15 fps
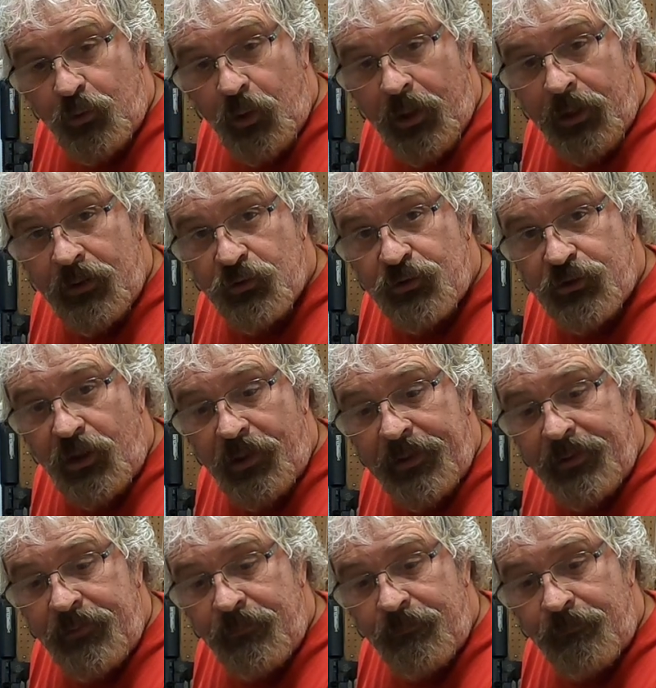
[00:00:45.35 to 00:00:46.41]
create a
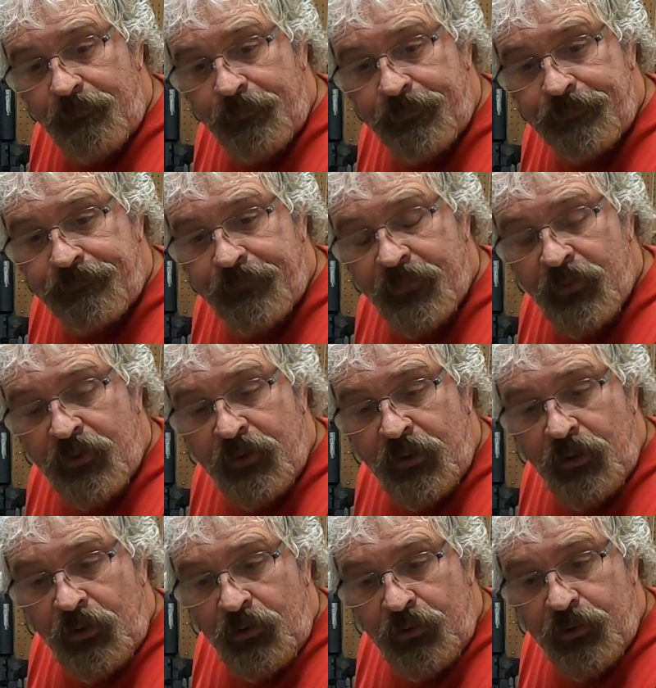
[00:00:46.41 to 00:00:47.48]
site
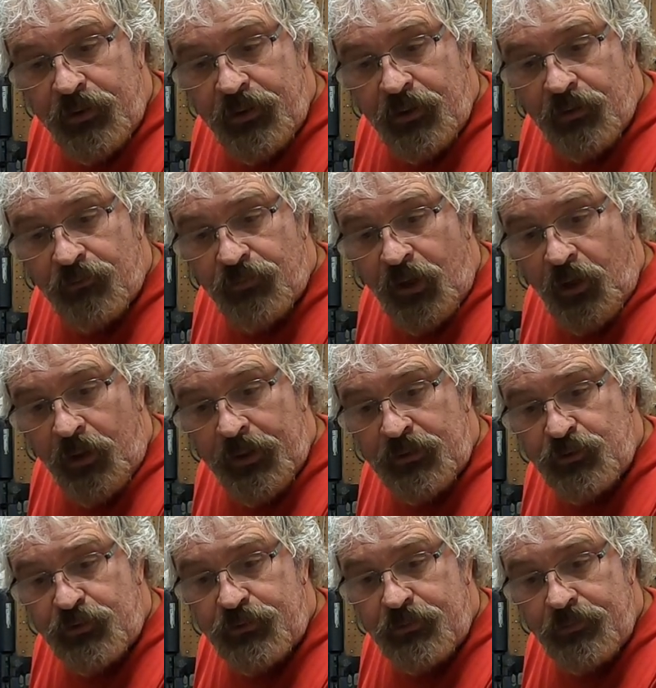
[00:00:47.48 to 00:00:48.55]
to give
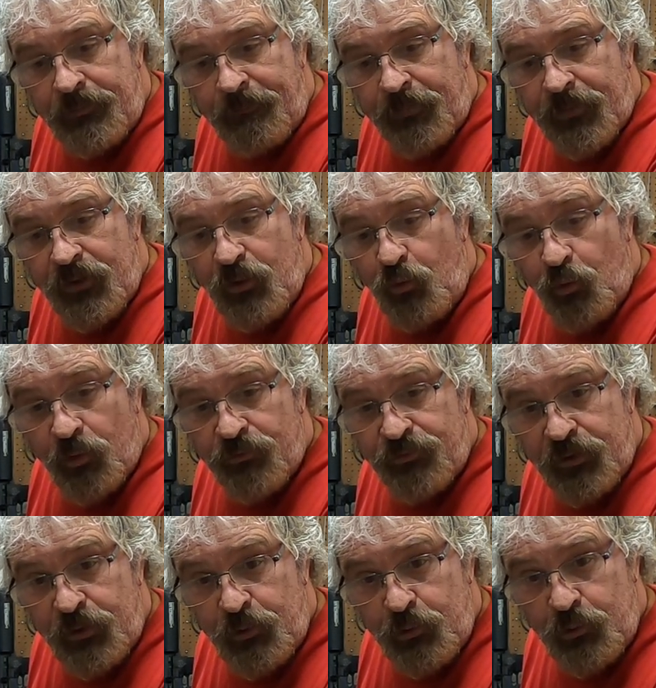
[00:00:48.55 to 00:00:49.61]
honest
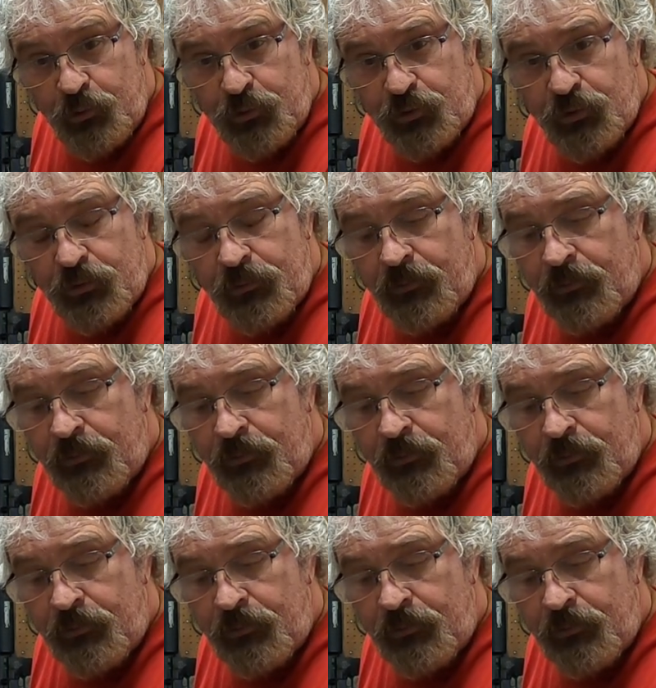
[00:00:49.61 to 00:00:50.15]
reviews,